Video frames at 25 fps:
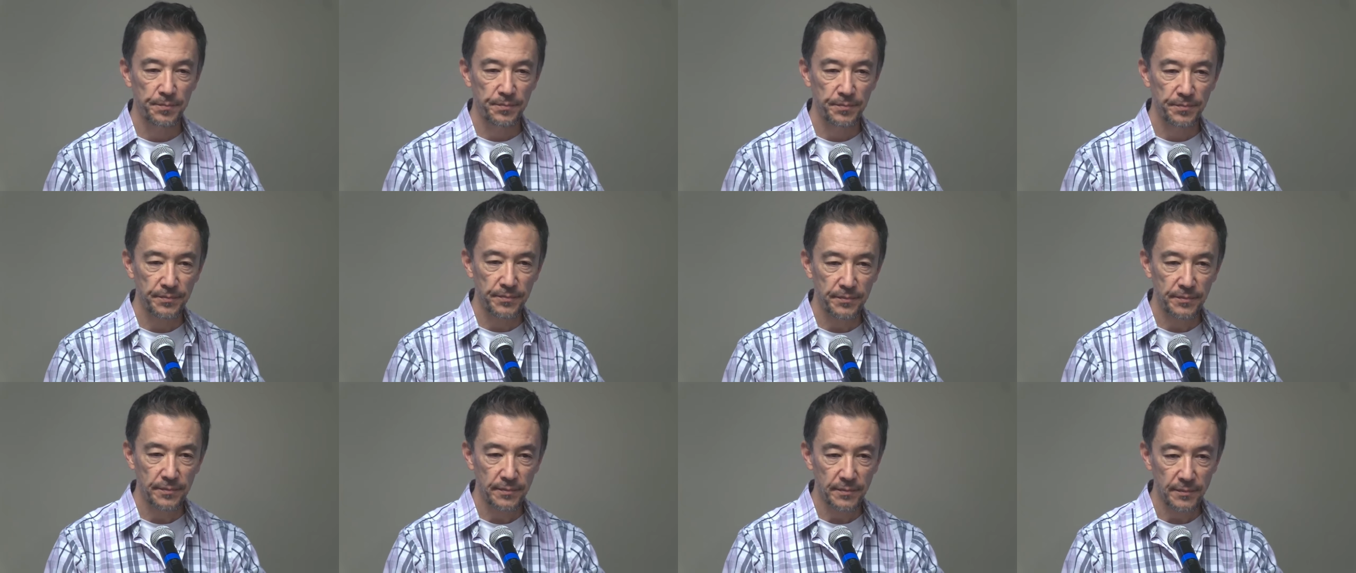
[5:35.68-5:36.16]

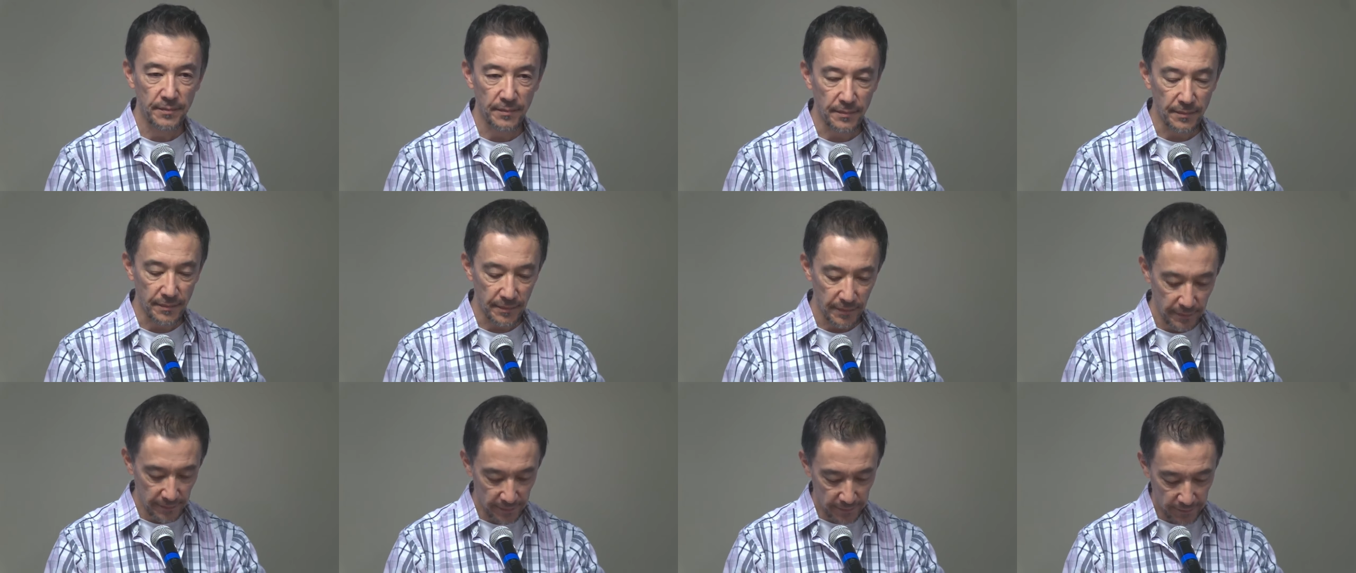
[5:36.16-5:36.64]

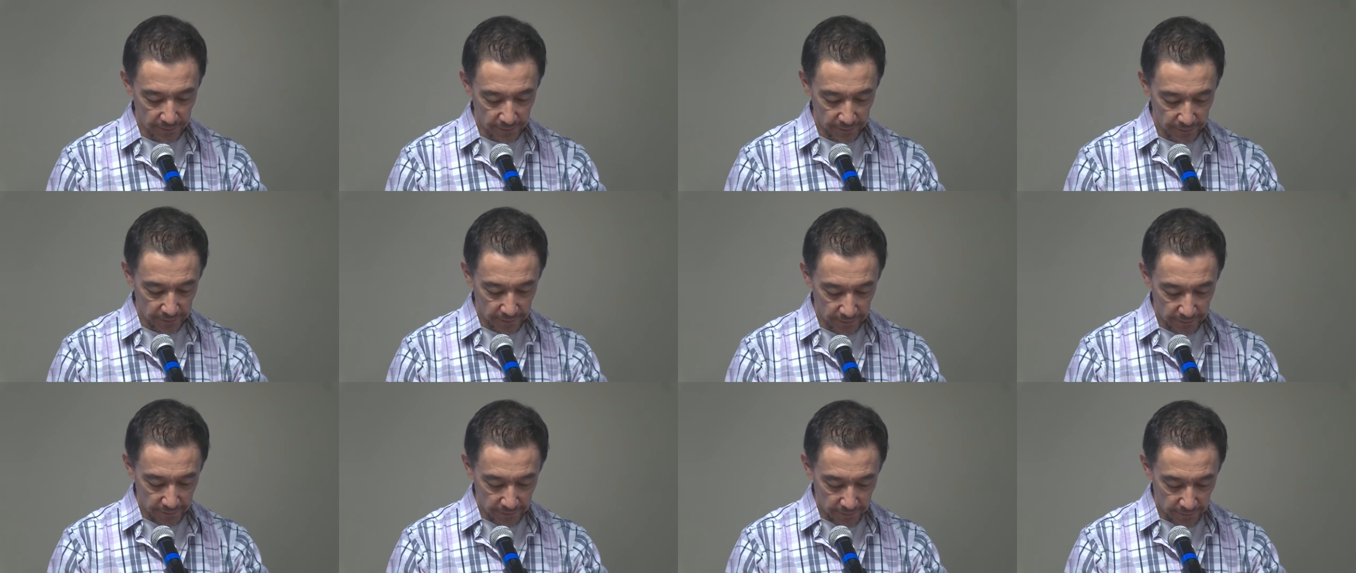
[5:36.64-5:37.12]

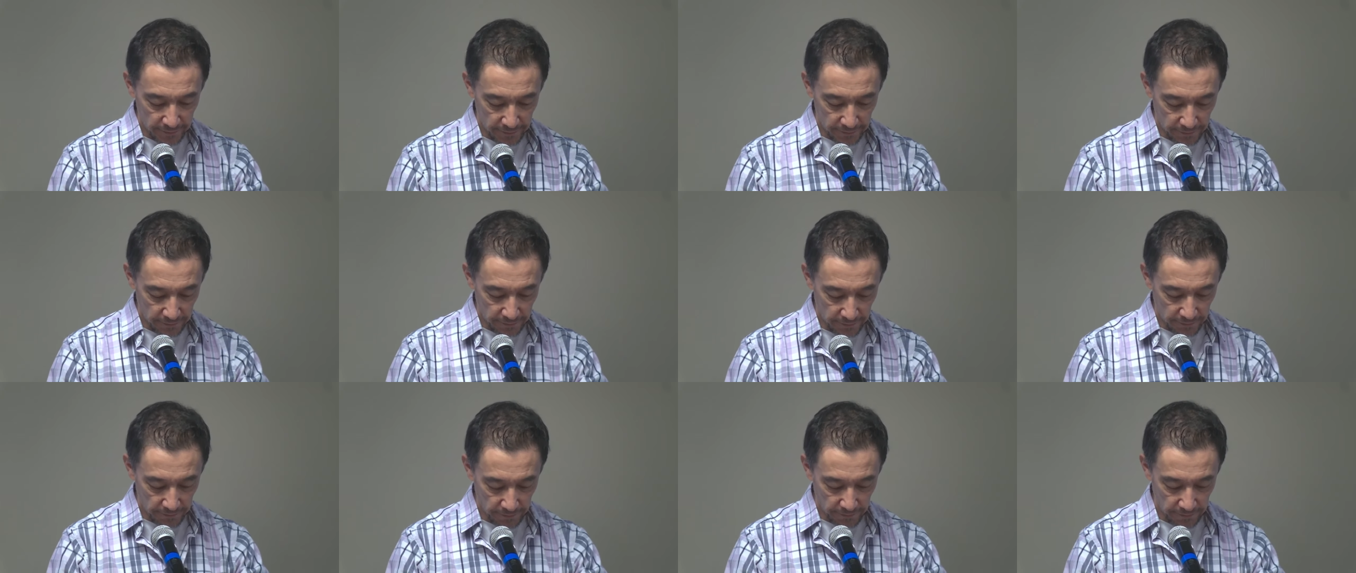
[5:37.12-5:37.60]

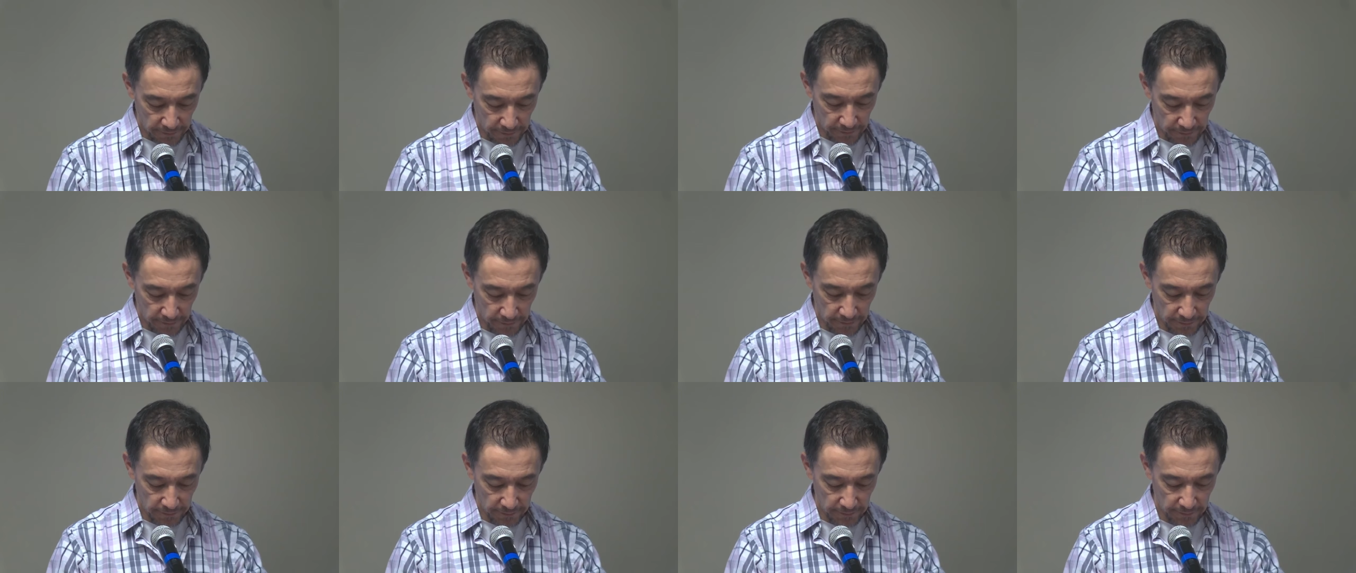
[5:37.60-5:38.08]

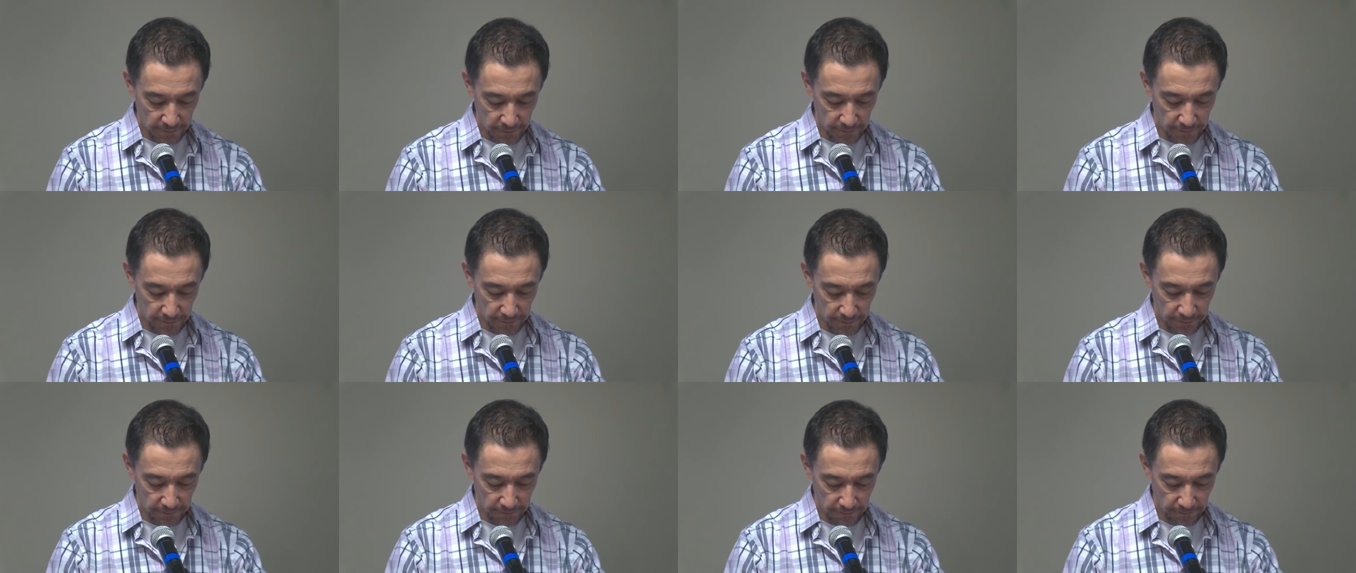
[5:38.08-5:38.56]

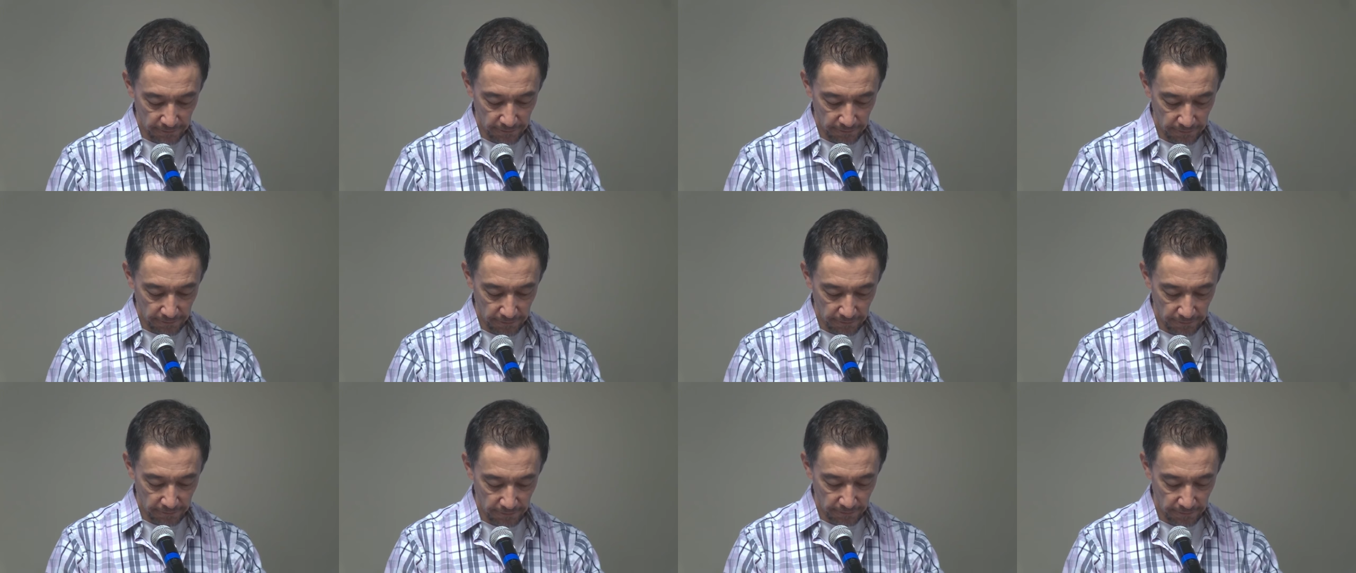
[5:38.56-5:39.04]
Nothing is said.